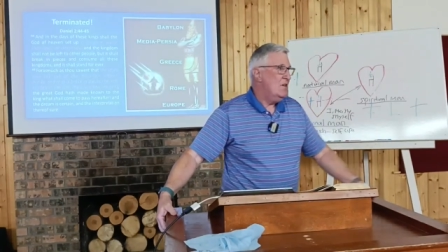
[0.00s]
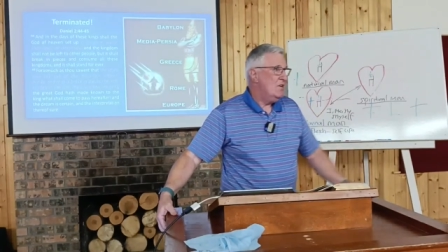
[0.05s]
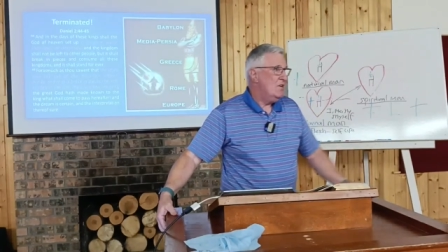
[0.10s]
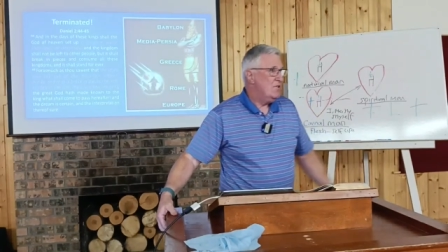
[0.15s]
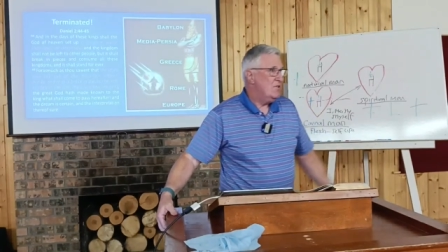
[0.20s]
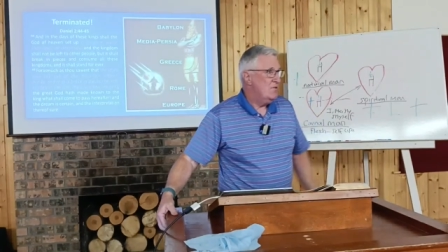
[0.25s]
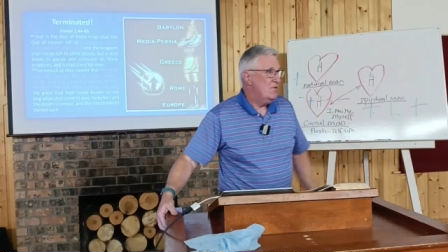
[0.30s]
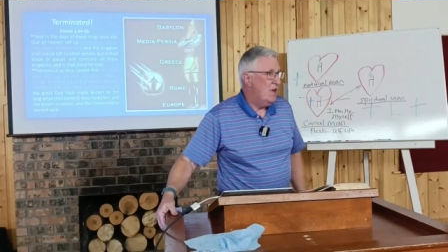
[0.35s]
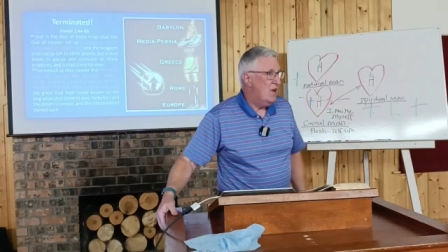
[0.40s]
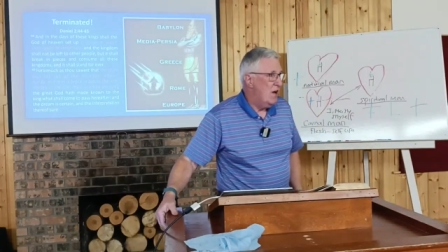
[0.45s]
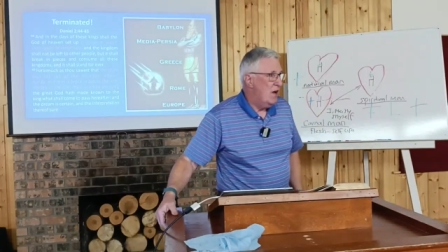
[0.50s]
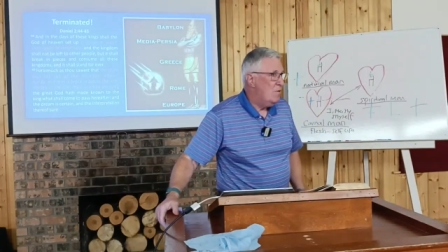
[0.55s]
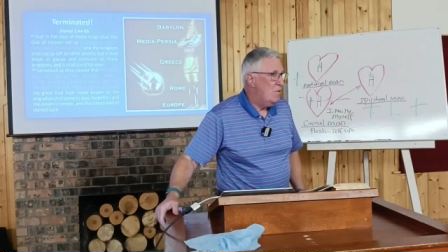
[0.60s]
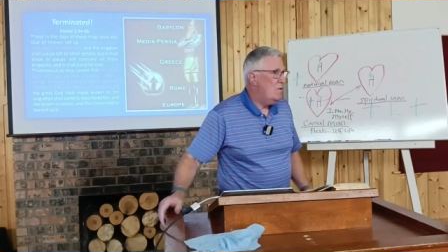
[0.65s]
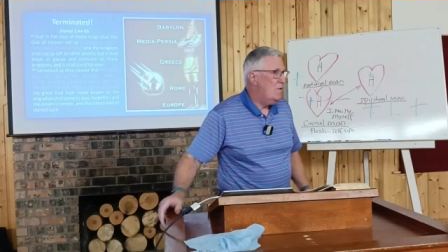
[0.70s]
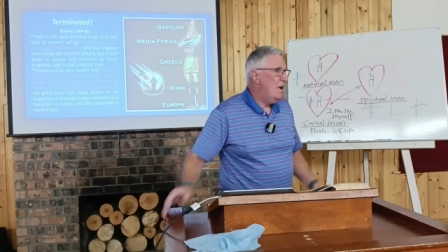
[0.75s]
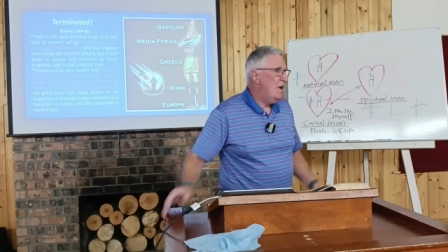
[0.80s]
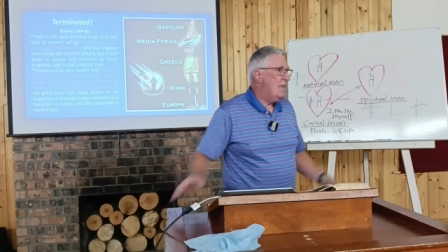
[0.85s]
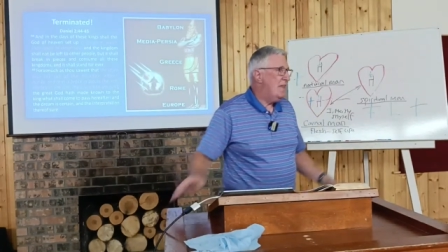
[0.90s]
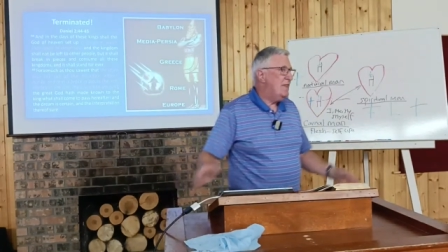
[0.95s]
So now
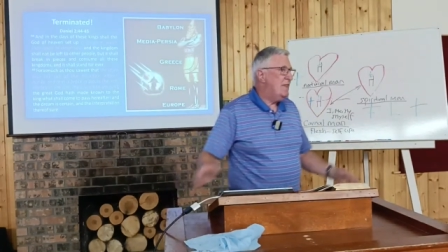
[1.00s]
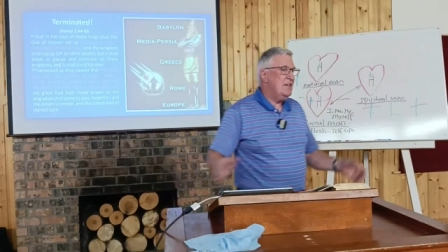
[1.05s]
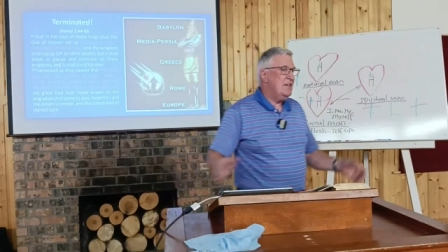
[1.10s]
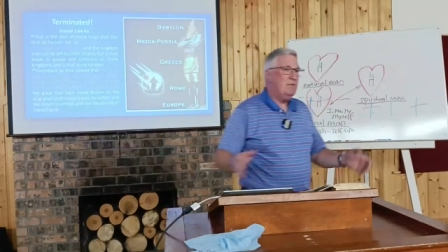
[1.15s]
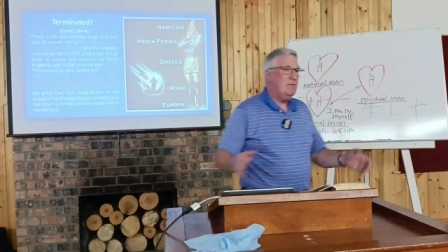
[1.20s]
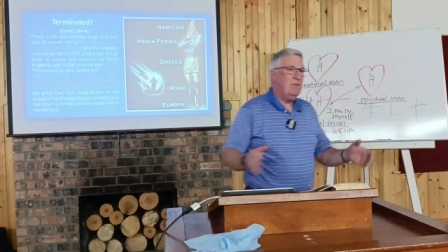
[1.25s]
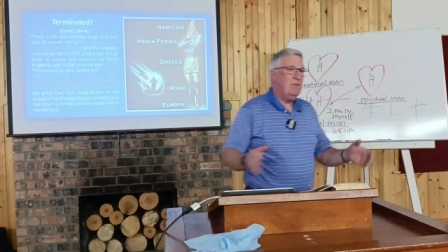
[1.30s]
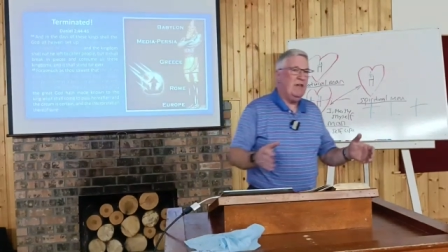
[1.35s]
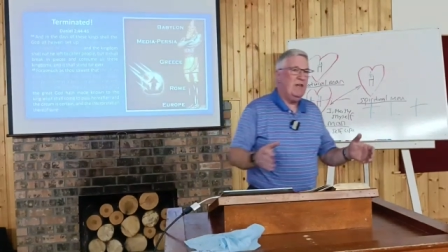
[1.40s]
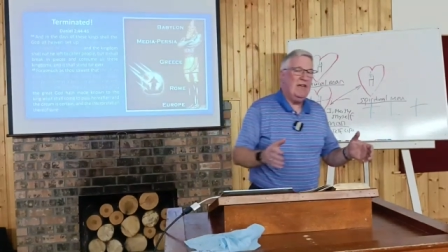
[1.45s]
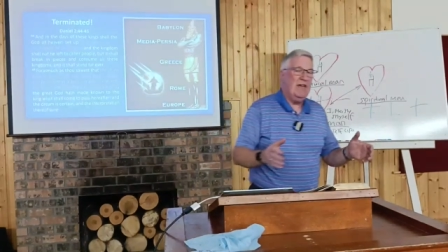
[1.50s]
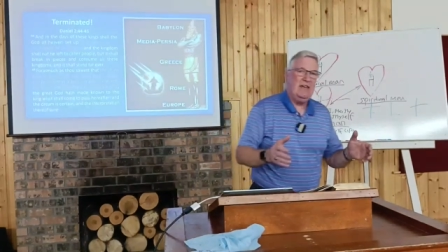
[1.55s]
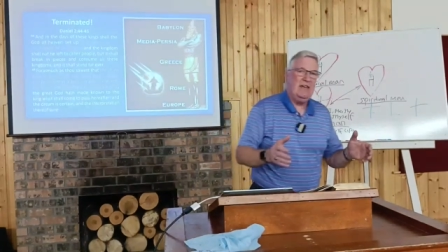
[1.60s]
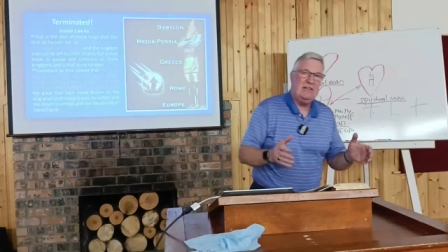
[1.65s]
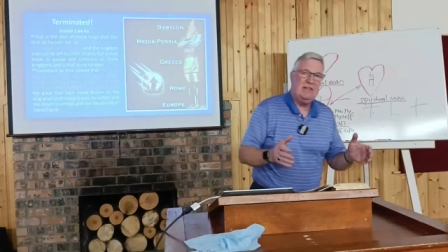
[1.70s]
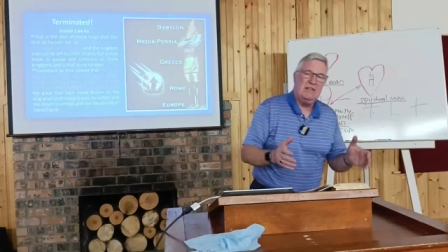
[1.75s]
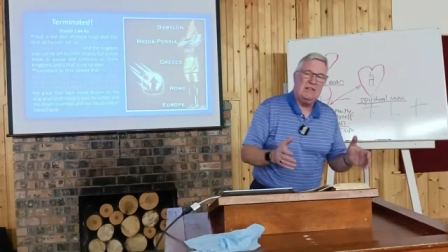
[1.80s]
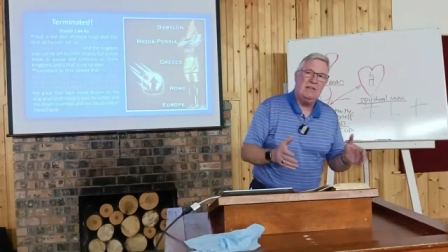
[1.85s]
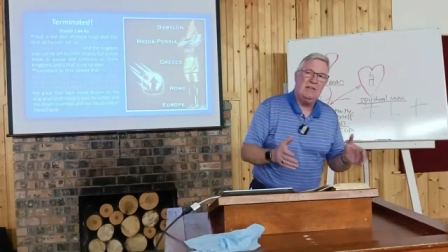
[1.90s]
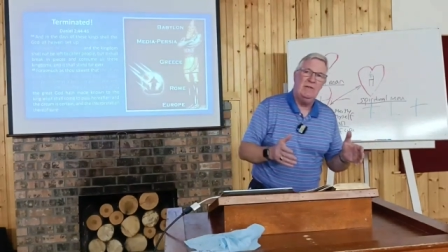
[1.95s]
we're at this
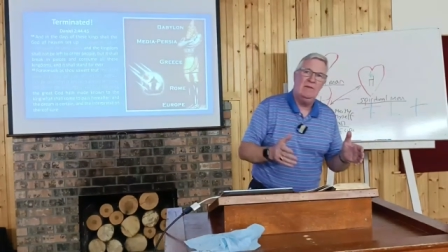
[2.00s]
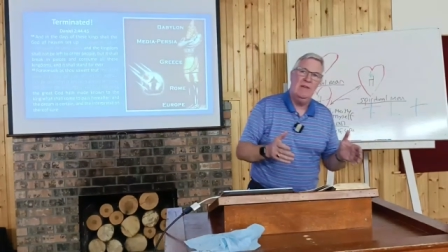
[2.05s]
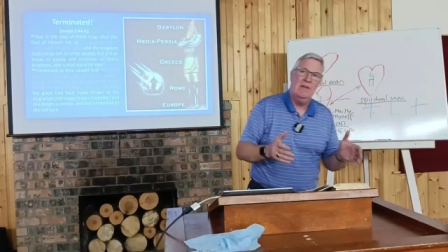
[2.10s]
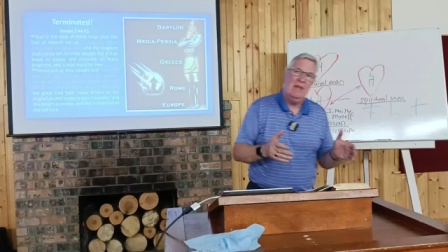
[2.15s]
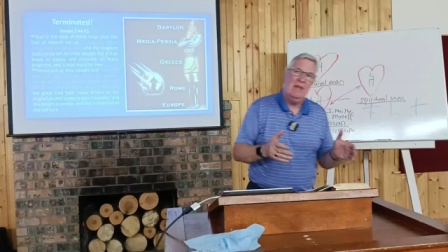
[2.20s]
place